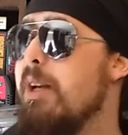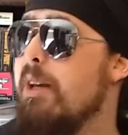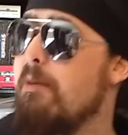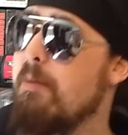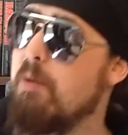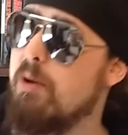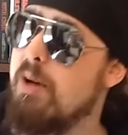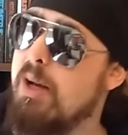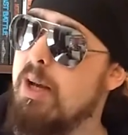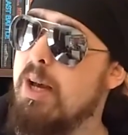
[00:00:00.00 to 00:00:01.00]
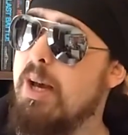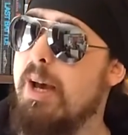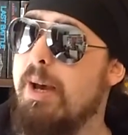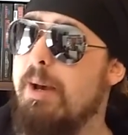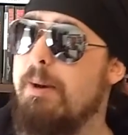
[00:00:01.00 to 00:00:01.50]
And I remember
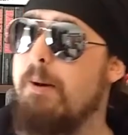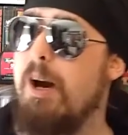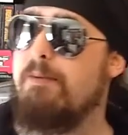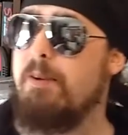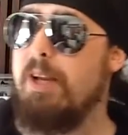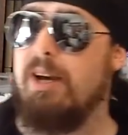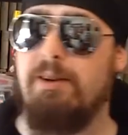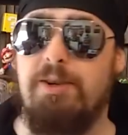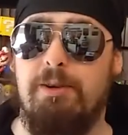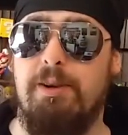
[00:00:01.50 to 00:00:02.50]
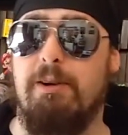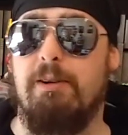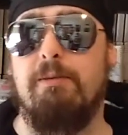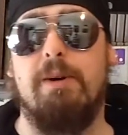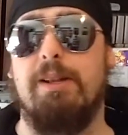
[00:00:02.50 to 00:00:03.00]
after the Attitude
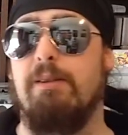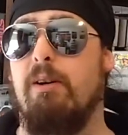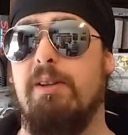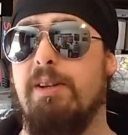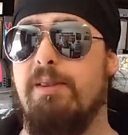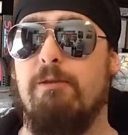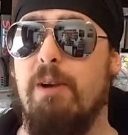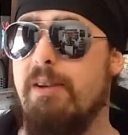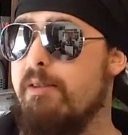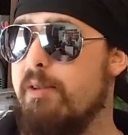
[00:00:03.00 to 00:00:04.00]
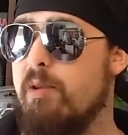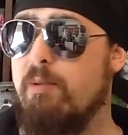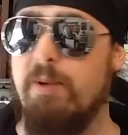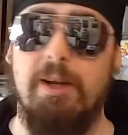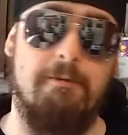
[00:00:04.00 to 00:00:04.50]
Era, when all these new wrestlers were
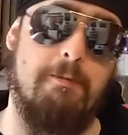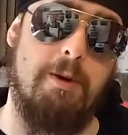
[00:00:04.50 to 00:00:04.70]
coming in,